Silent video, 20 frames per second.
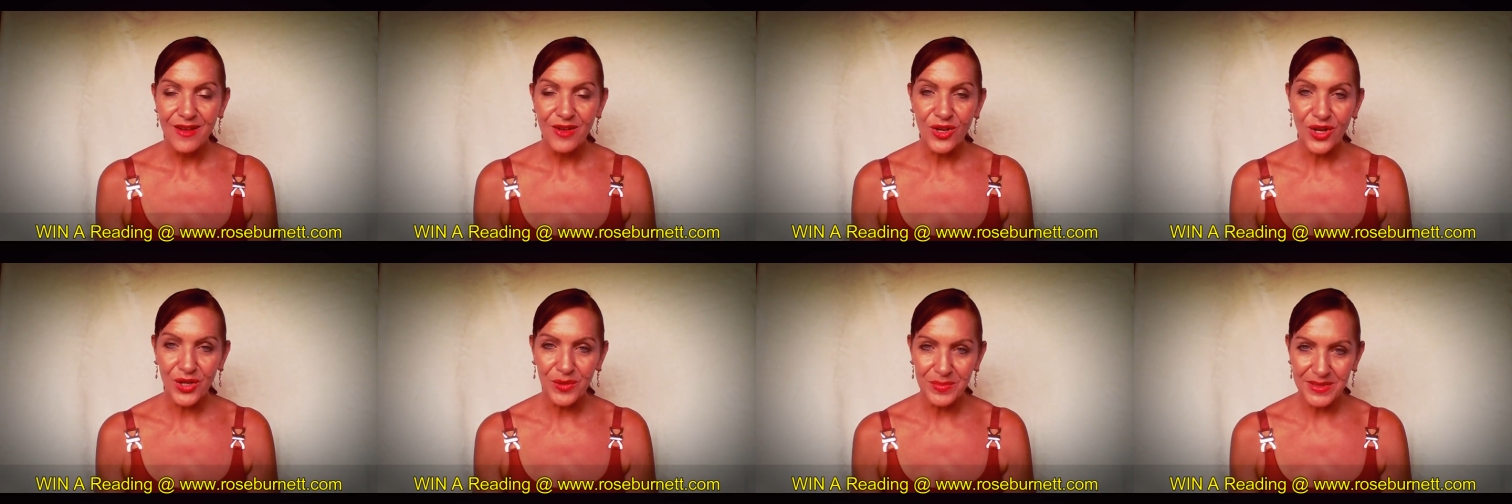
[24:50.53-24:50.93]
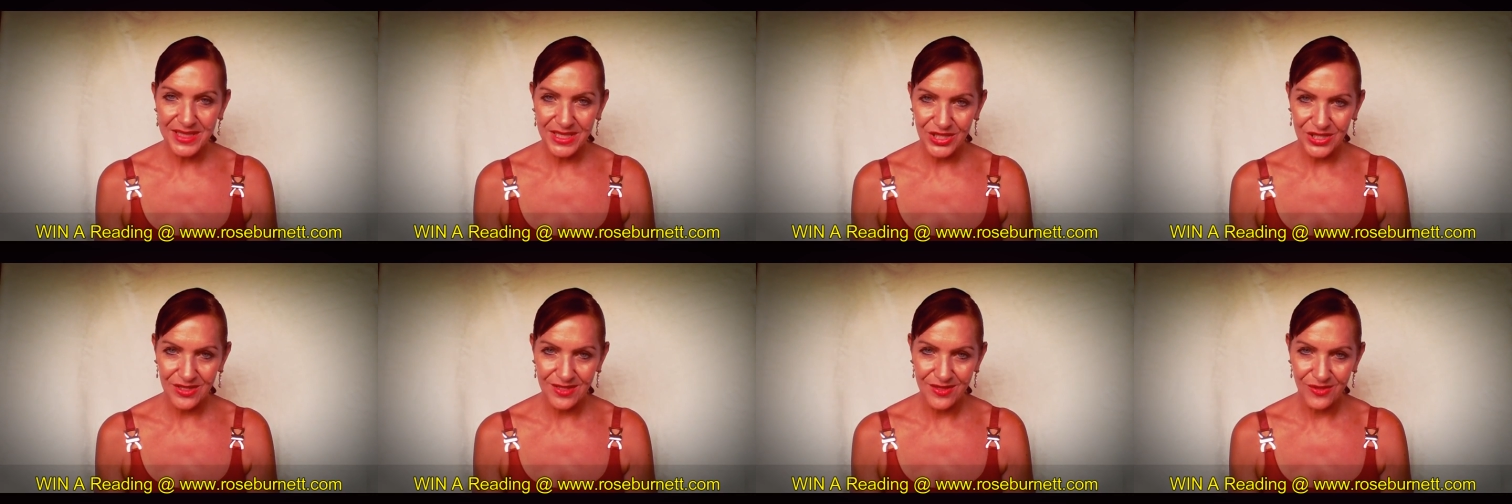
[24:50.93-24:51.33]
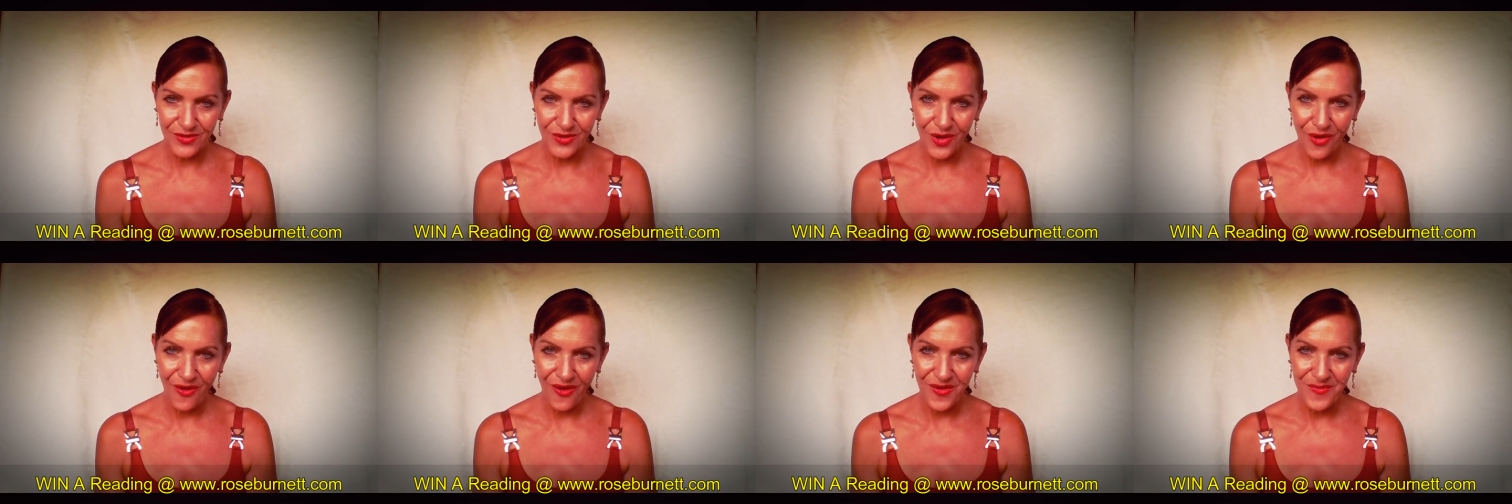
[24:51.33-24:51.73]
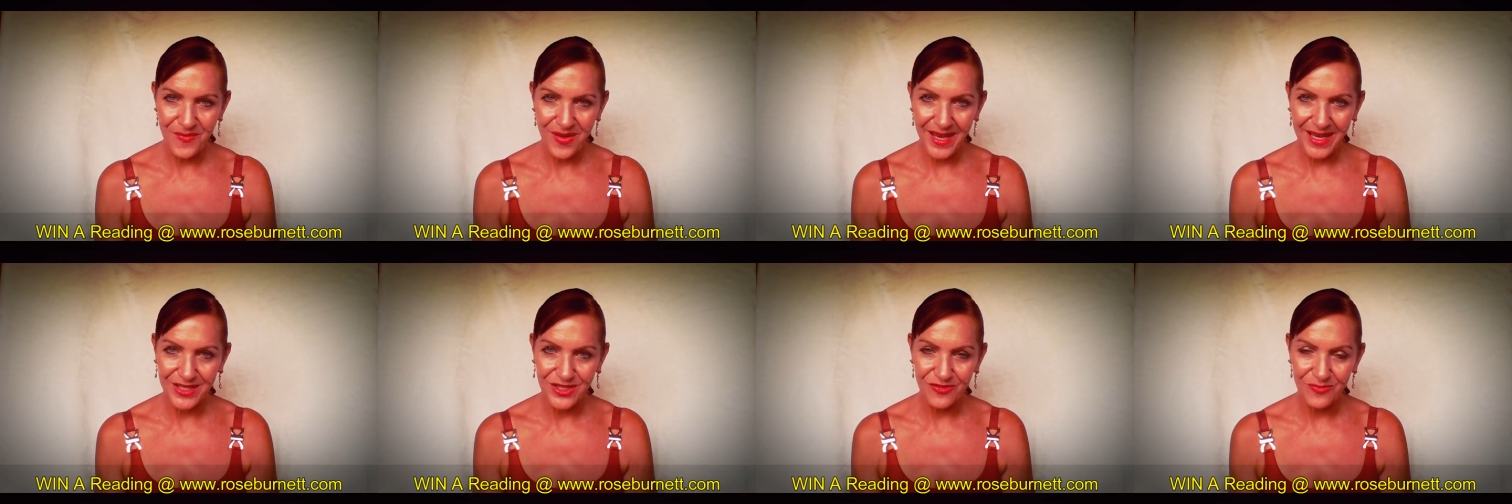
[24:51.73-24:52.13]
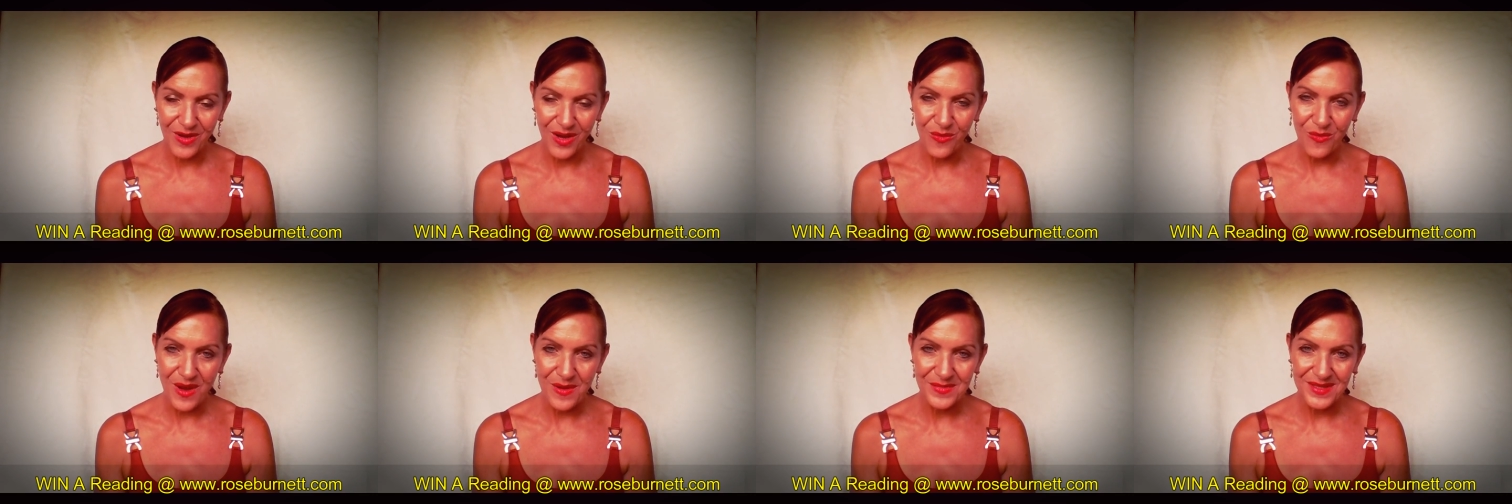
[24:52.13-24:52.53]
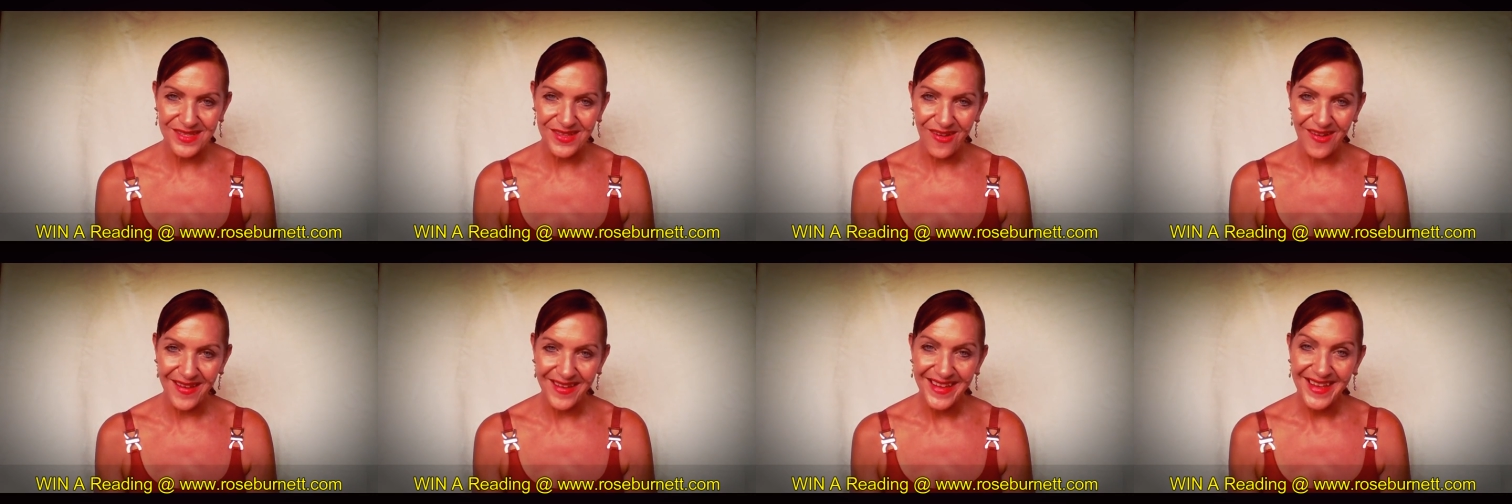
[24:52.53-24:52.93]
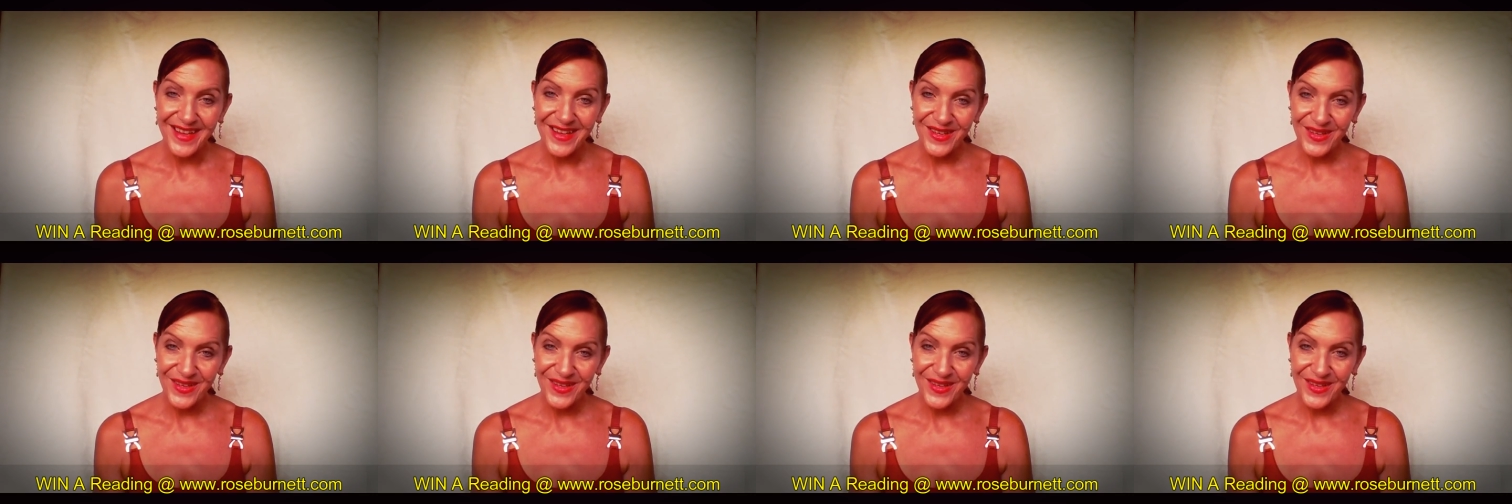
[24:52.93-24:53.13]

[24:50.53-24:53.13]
Competition's on the homepage of my website.